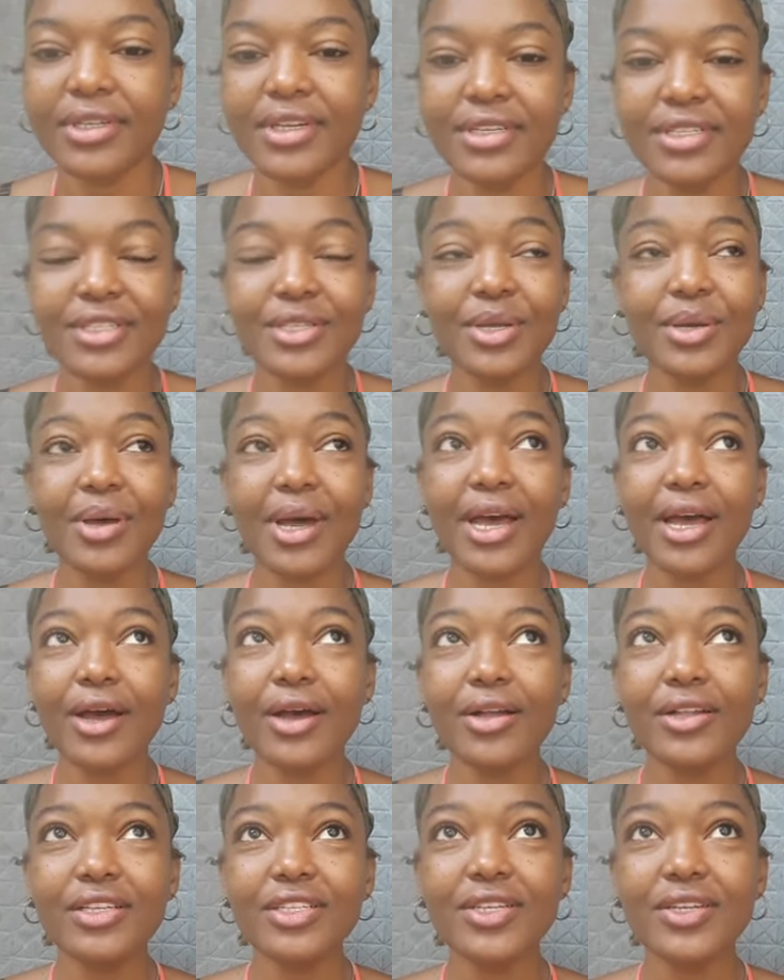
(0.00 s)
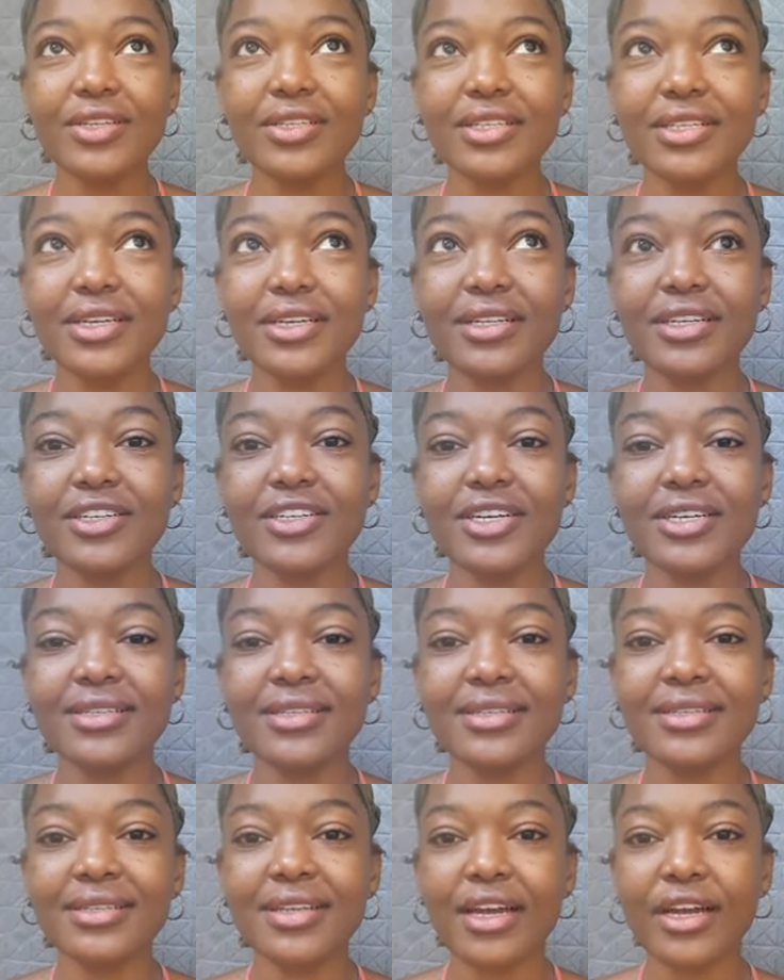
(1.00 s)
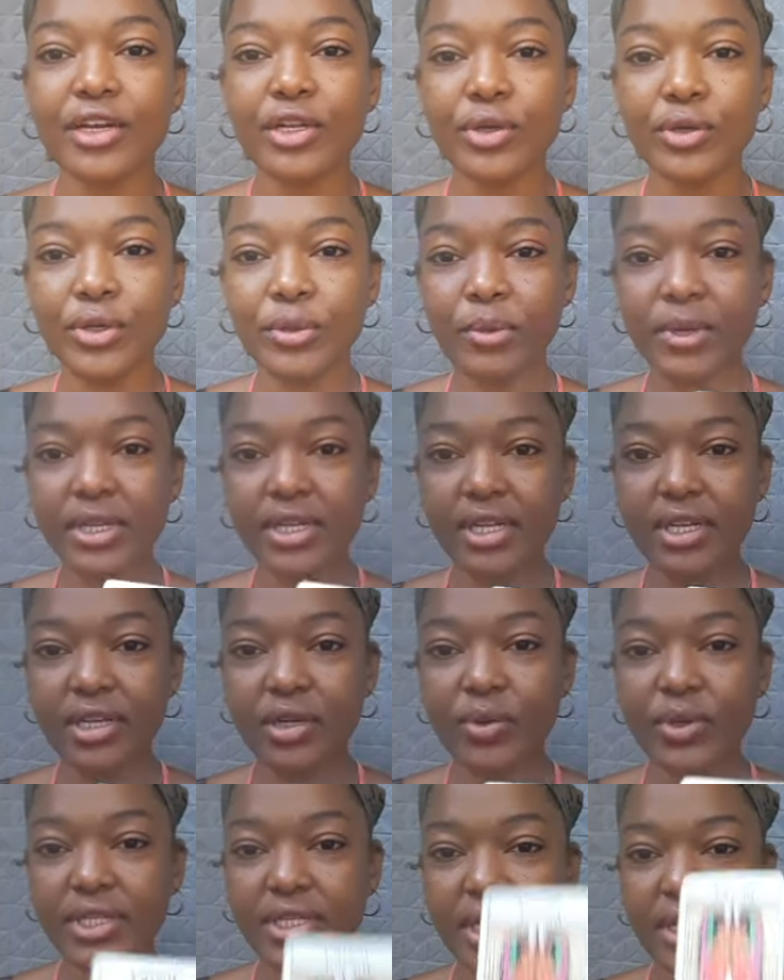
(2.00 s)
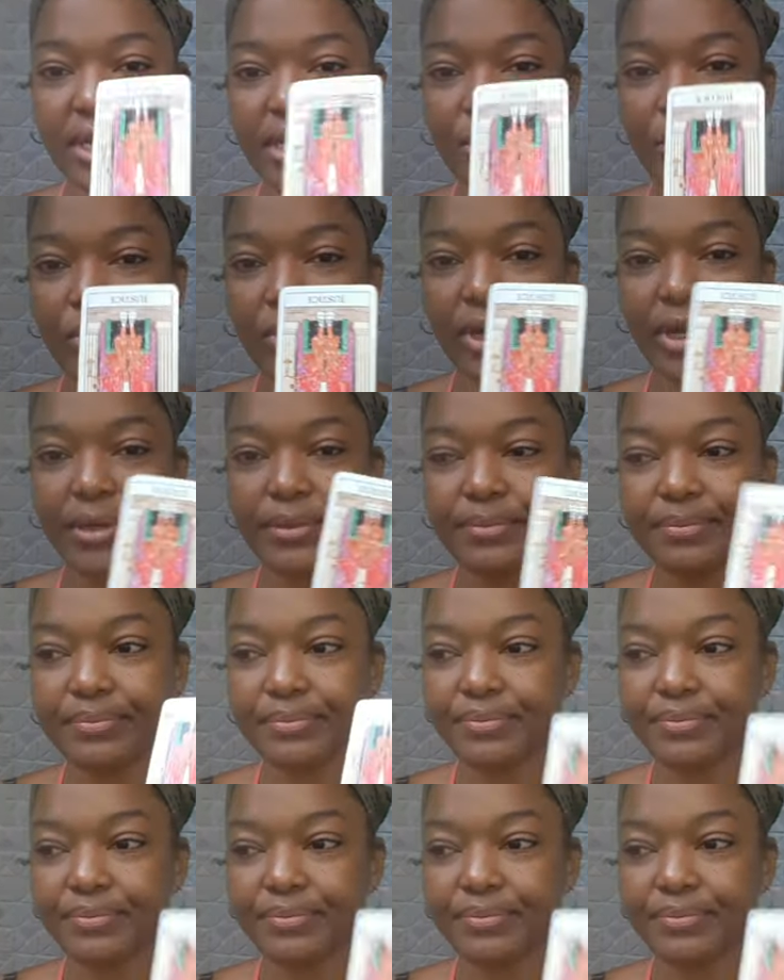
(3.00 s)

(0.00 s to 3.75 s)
So I also see the Justice card. You could be dealing with a Libra